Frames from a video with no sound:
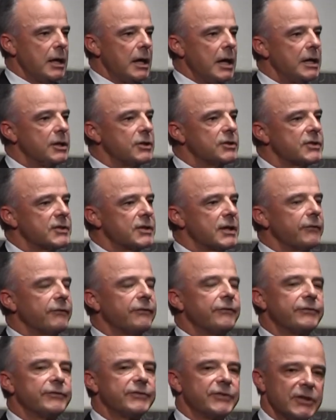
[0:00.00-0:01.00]
in
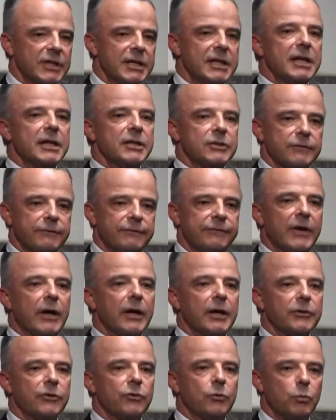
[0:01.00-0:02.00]
seeking to
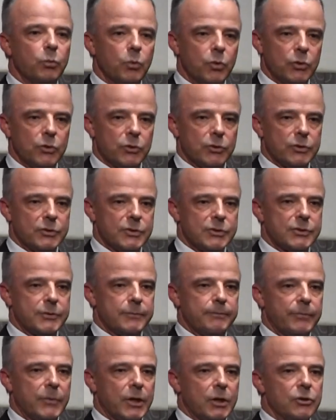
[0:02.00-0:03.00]
find the words
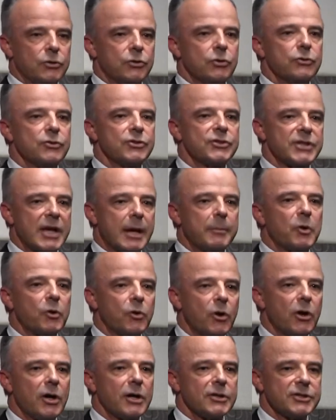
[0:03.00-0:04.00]
to
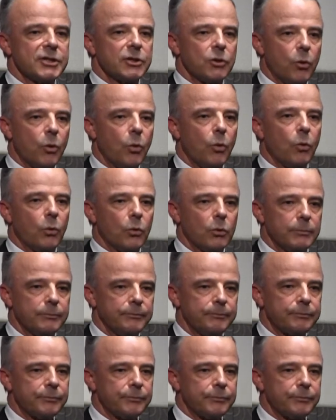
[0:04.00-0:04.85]
summarise it all,